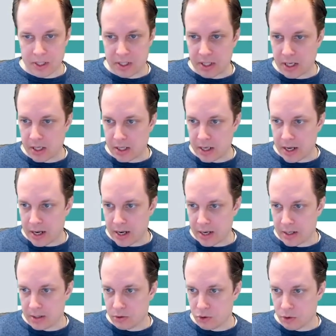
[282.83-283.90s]
Excel
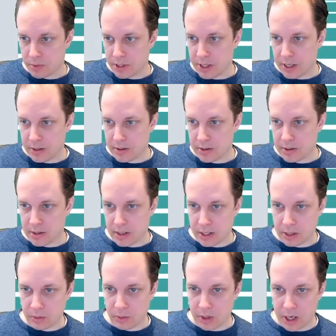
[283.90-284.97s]
and drop it here,
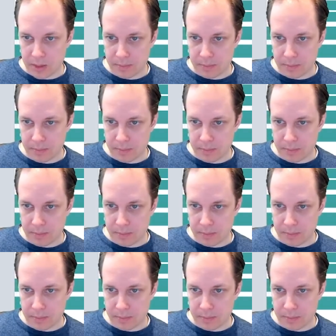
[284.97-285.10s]
and it will